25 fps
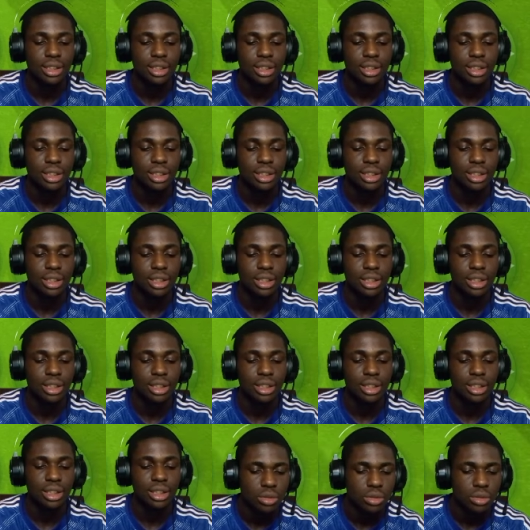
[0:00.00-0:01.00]

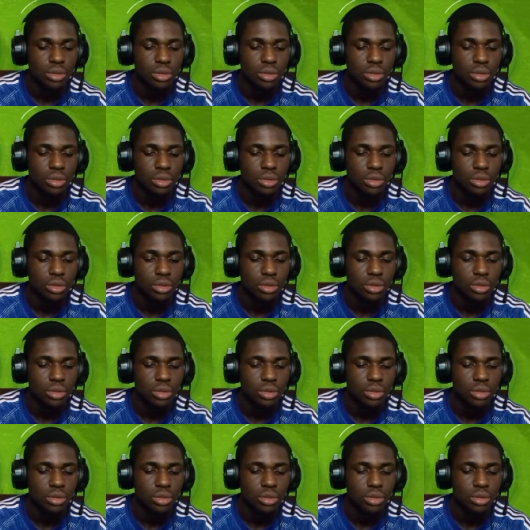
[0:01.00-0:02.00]

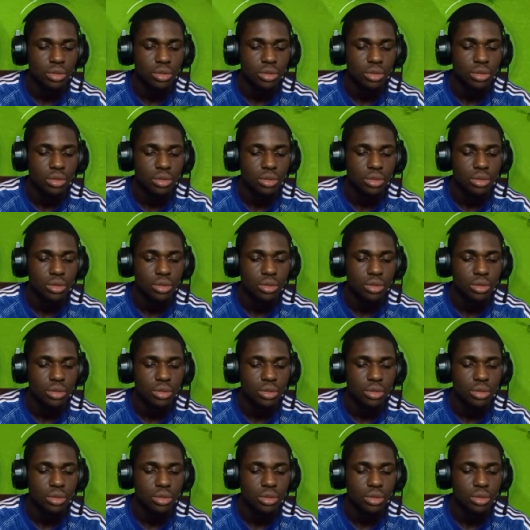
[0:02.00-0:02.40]
[no speech]